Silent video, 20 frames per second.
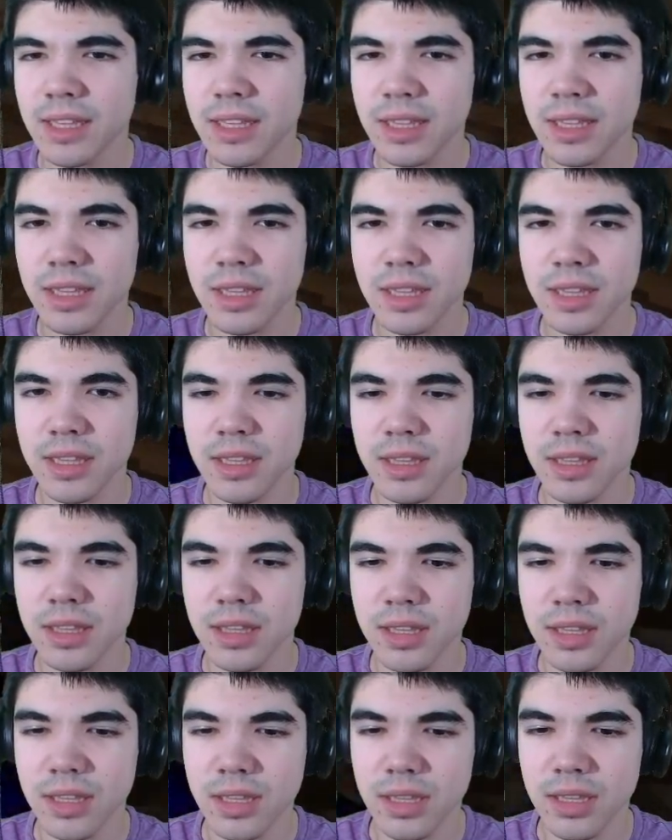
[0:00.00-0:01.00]

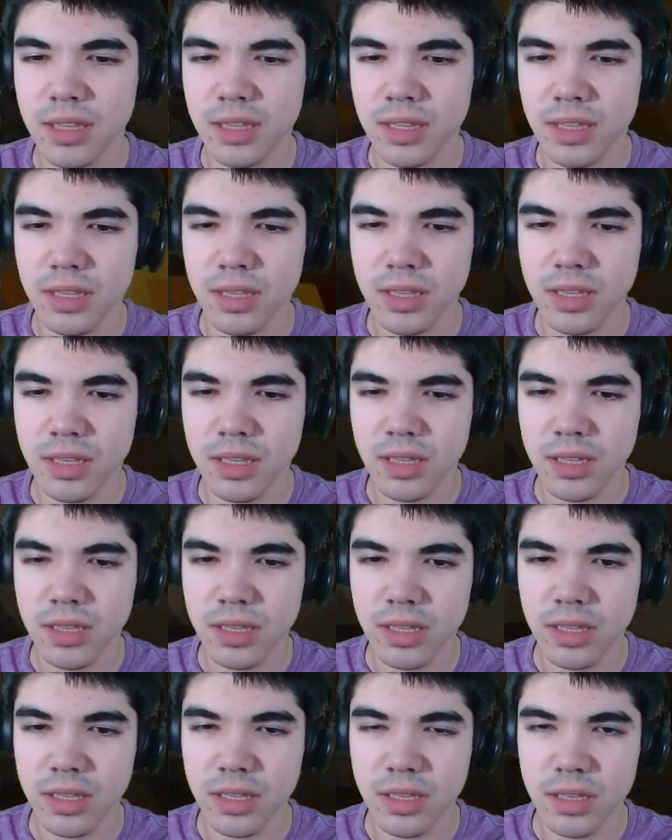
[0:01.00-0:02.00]

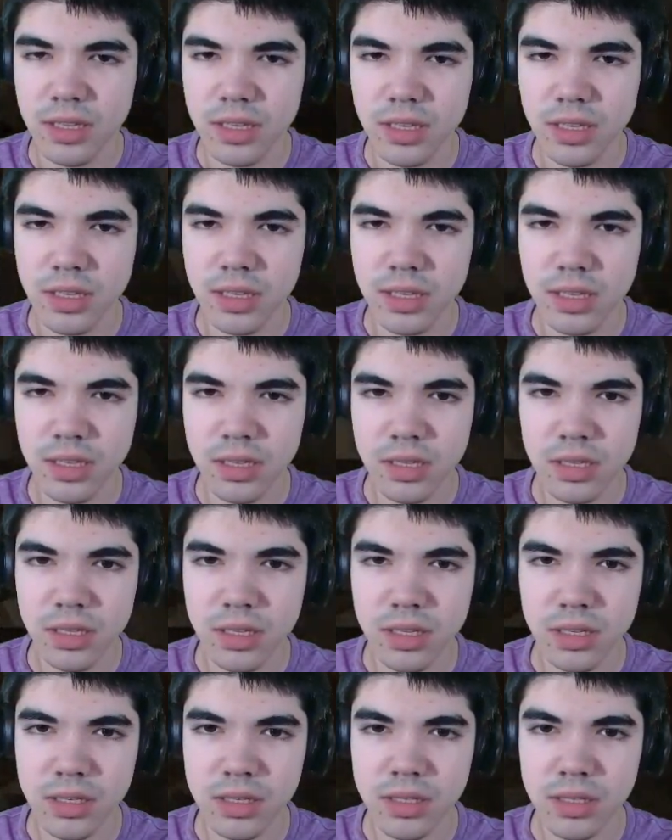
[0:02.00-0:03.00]

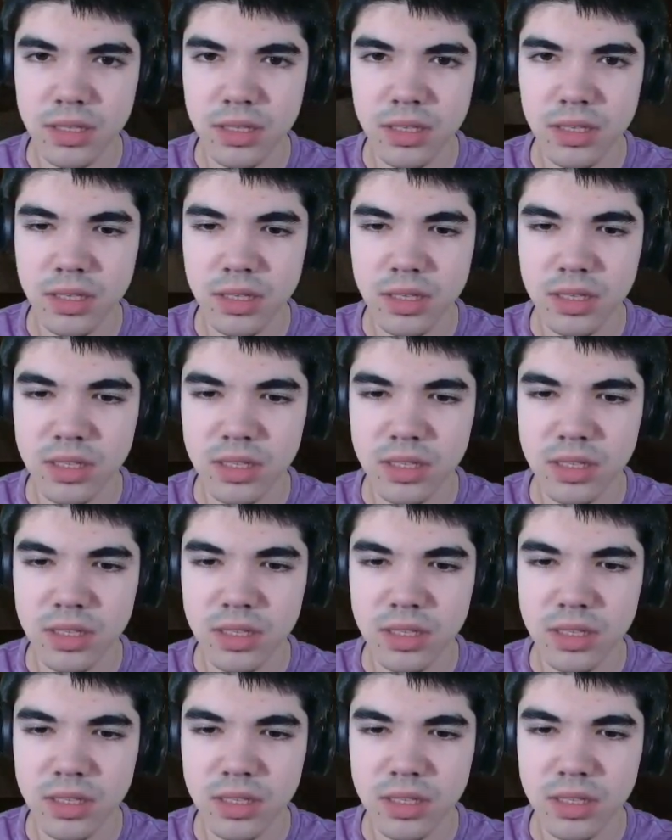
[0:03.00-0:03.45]
(silence)